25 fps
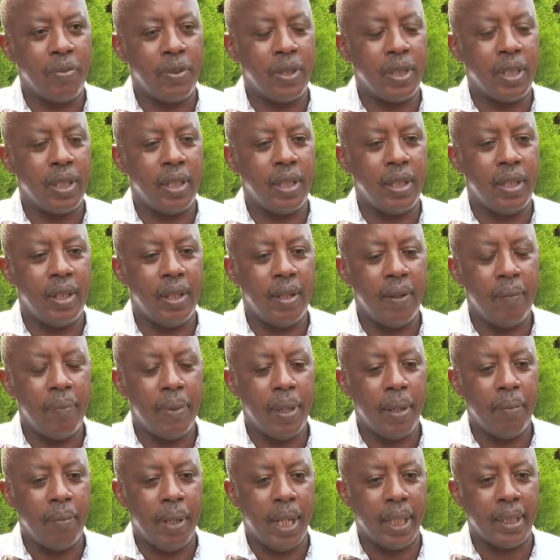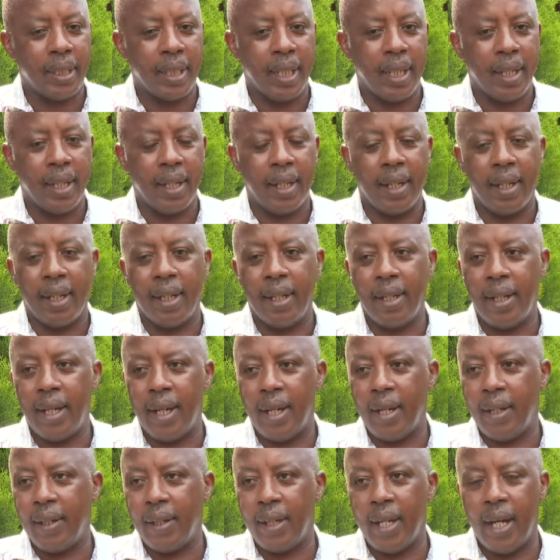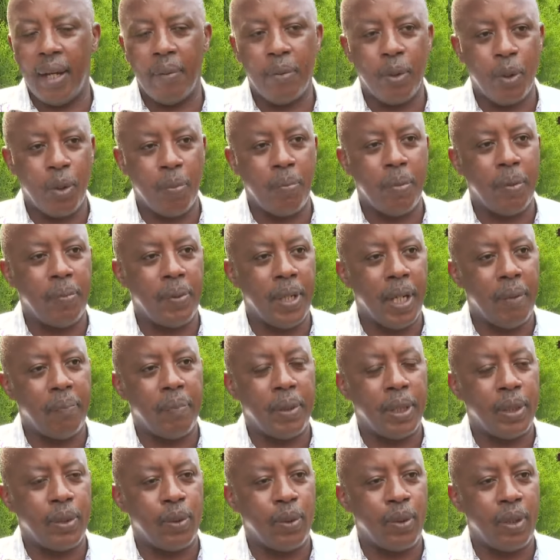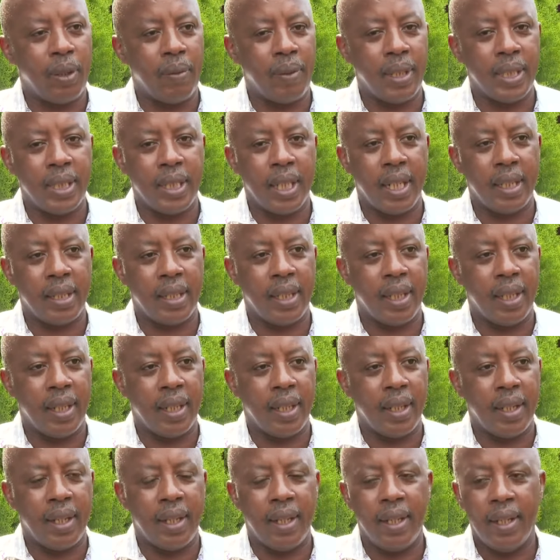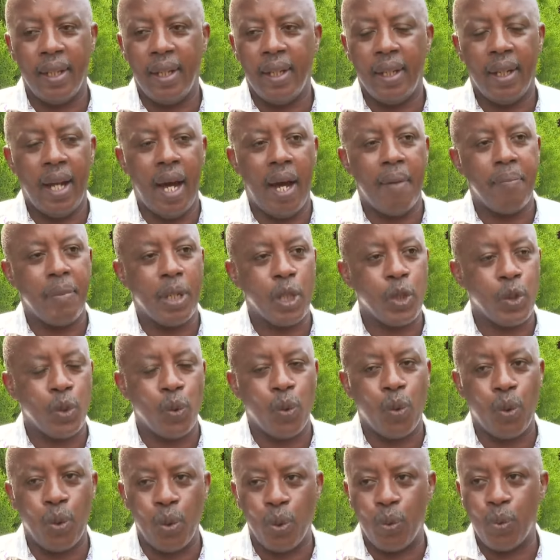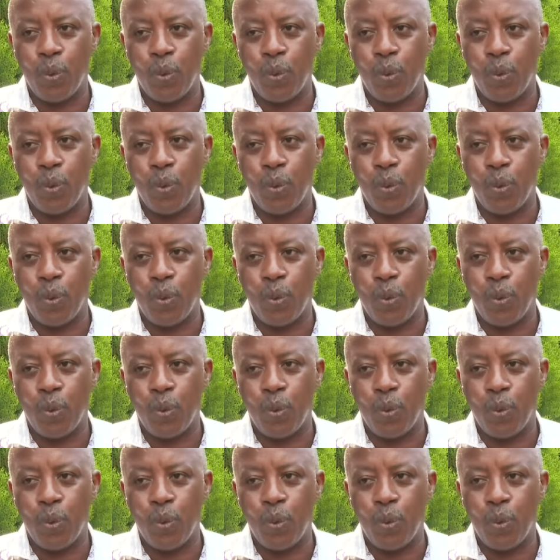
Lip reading: DRC are not valued because they have no precious minerals, no oil reserves to dig up,